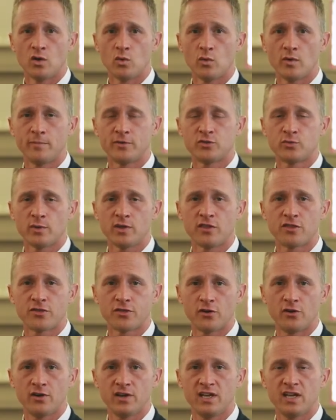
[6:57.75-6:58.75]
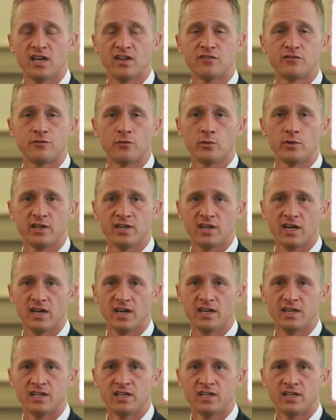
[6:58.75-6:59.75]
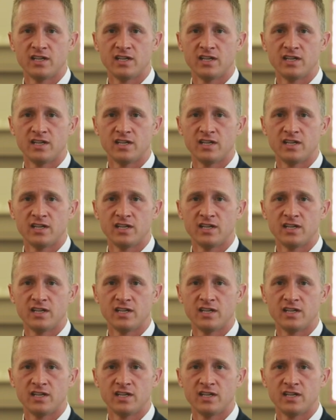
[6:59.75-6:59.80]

were between 30 and 49.